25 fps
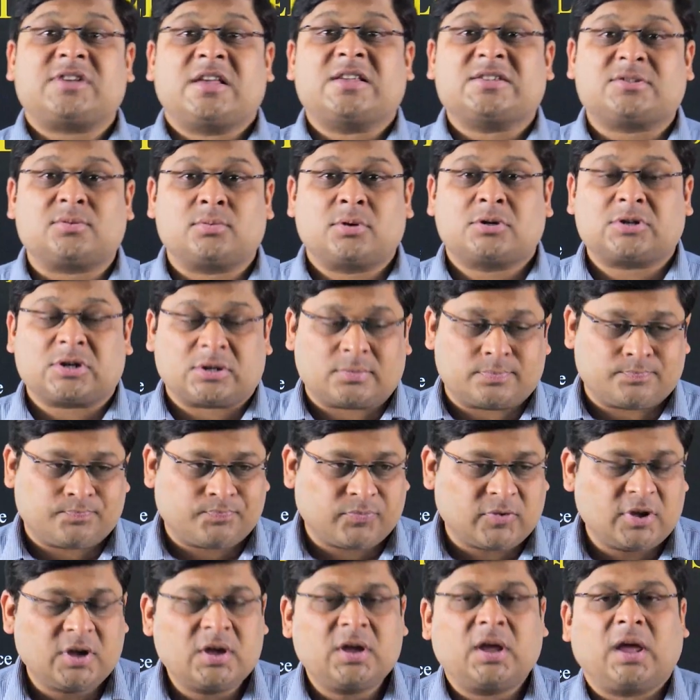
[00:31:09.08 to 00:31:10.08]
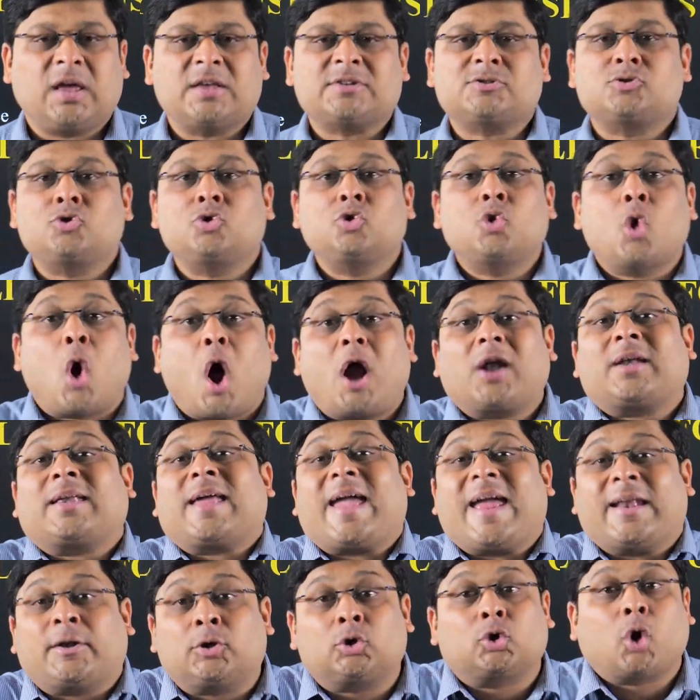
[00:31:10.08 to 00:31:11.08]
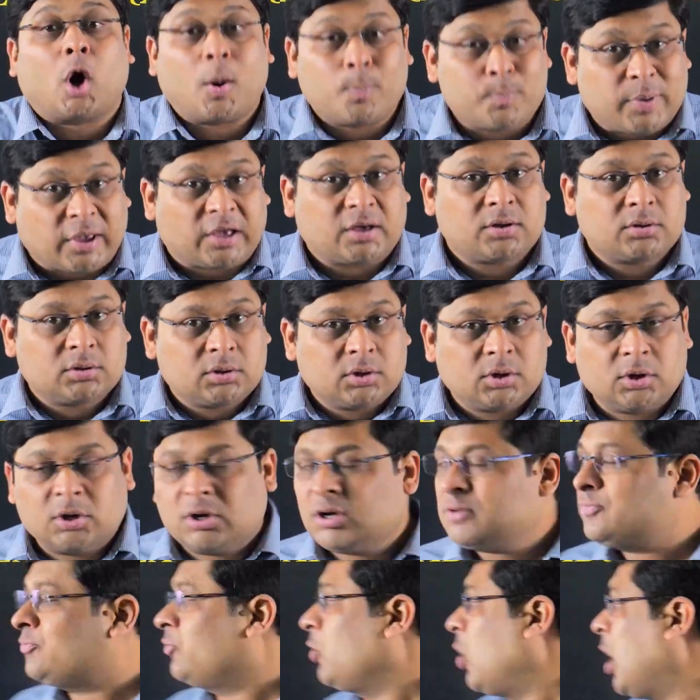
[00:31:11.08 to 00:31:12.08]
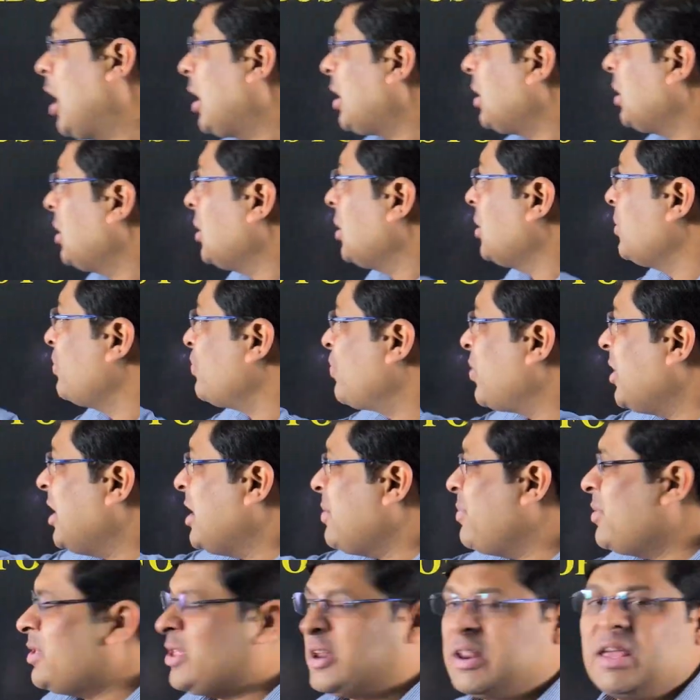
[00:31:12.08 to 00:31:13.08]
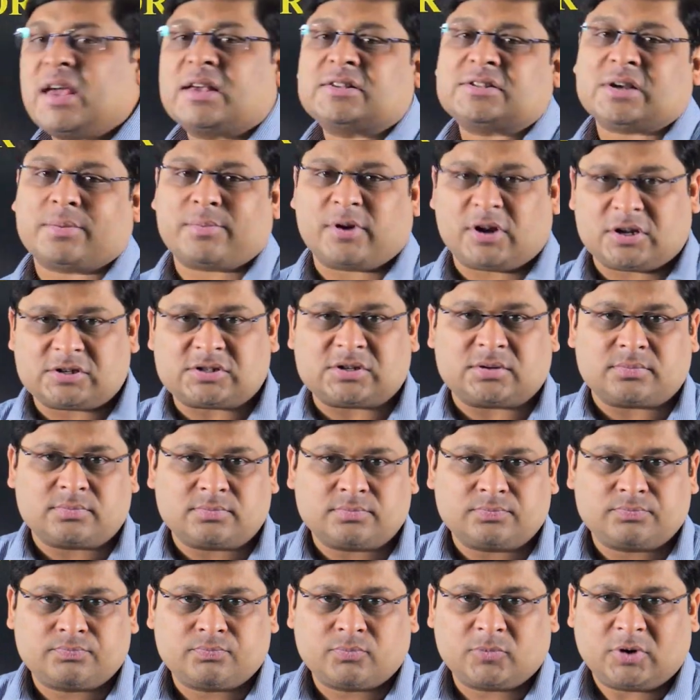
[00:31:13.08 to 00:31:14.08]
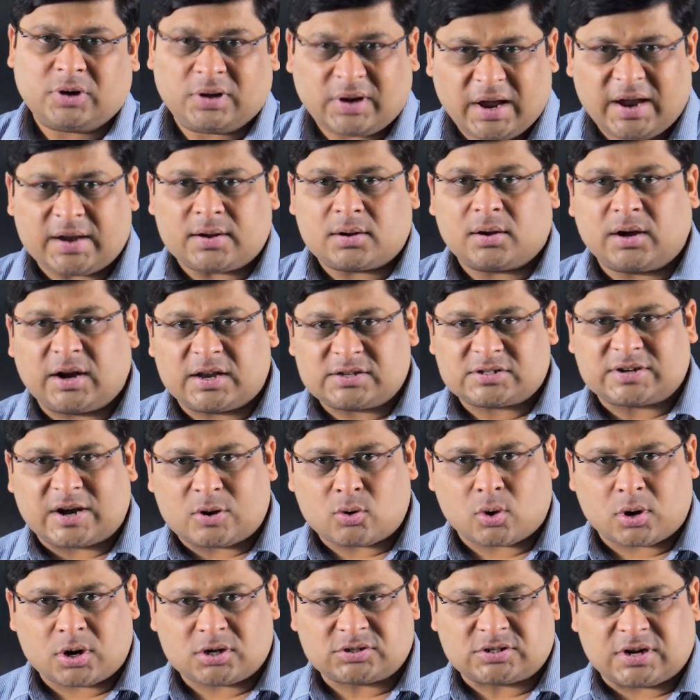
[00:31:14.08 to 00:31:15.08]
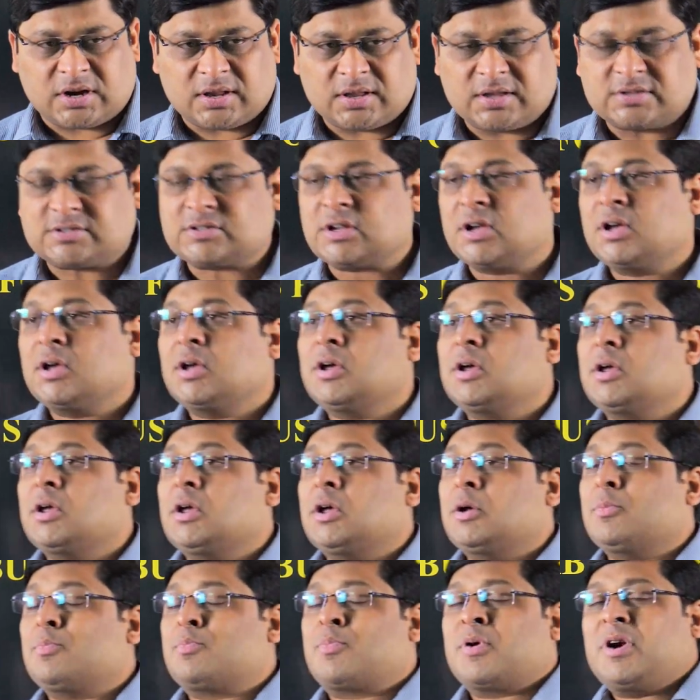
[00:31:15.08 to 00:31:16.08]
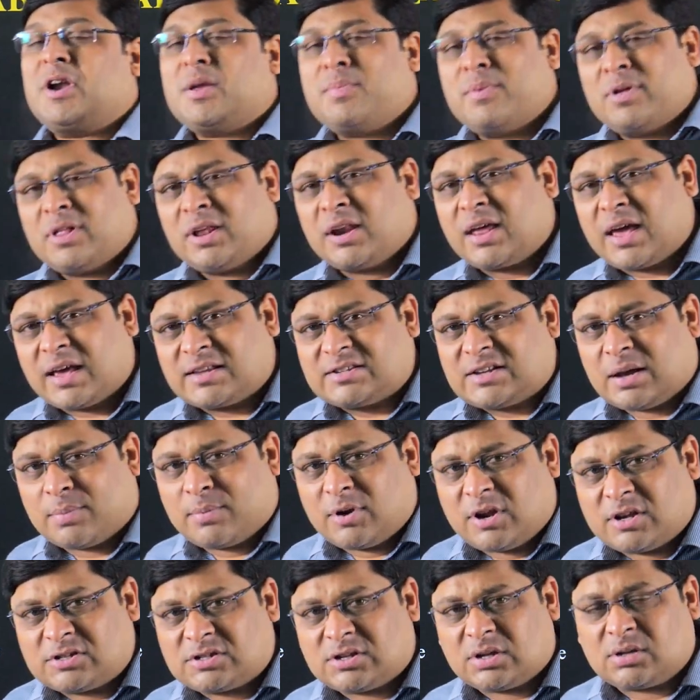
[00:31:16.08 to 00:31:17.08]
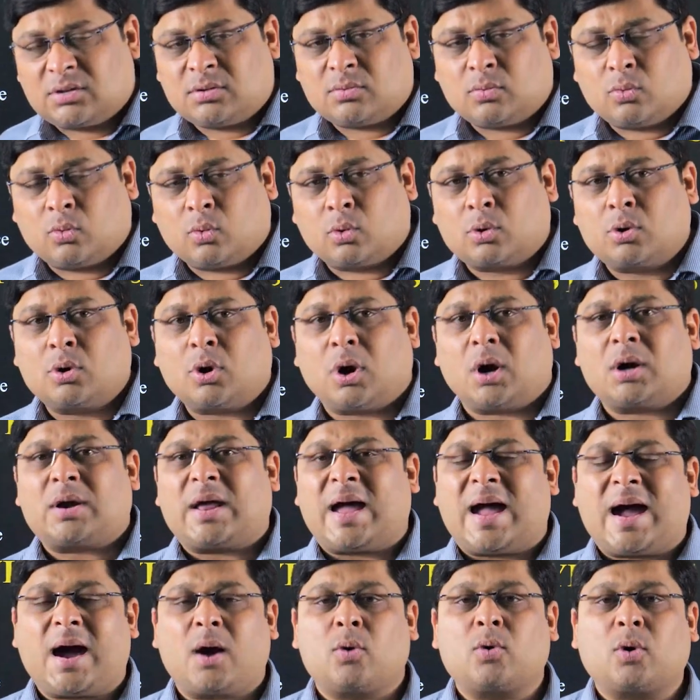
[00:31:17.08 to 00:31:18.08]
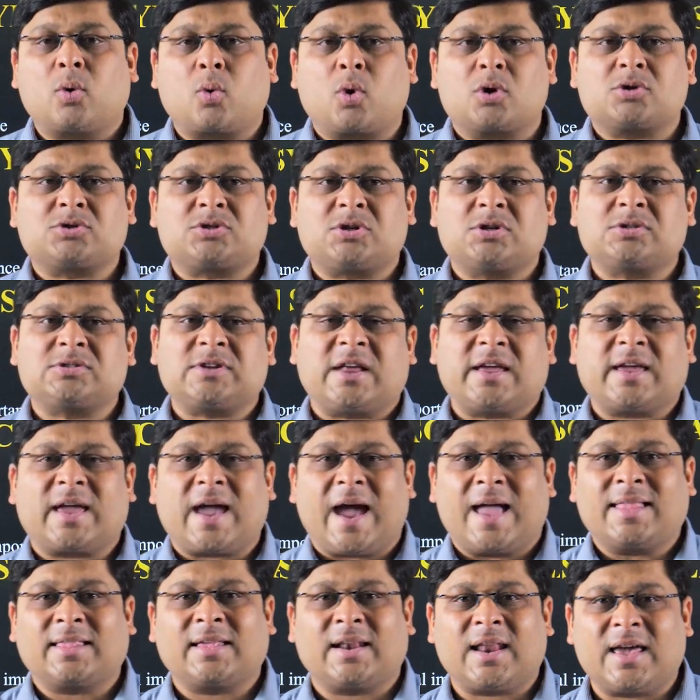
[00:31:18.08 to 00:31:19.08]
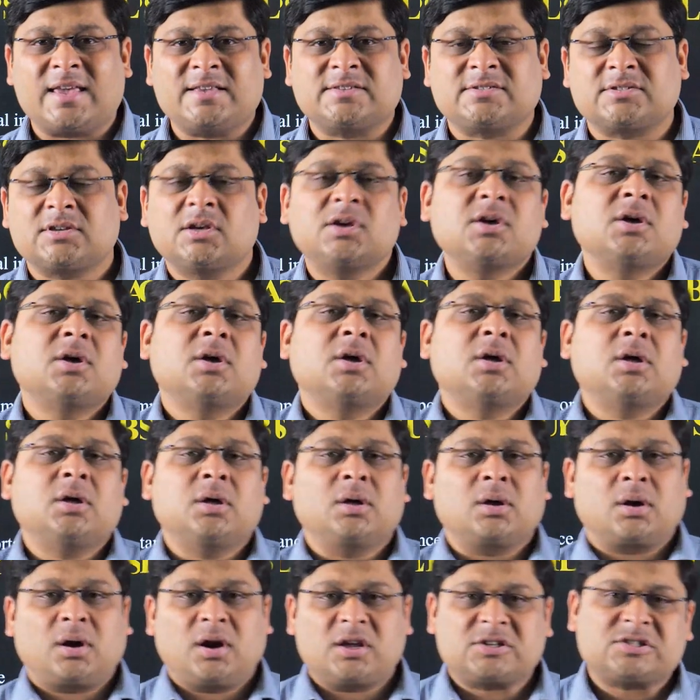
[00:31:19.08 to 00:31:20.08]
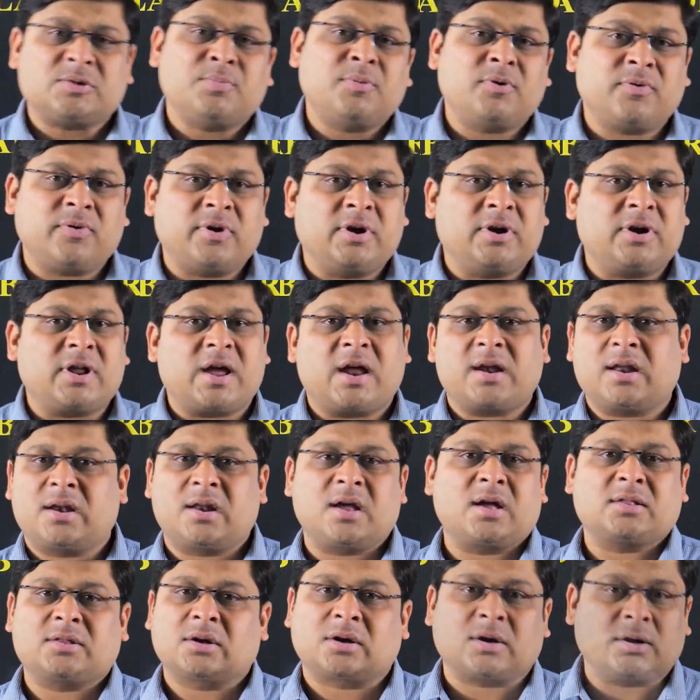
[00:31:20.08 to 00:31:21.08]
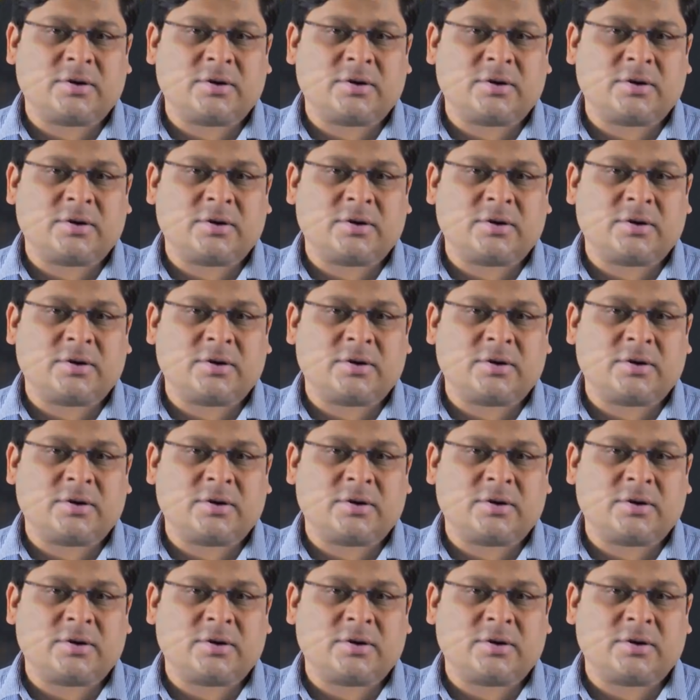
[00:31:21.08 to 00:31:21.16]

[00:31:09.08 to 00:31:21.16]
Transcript: sense of the term is not a topic for preliminary examination, right? Let us try to understand this. Preliminary examination would not have questions like analyze the relation between India and any other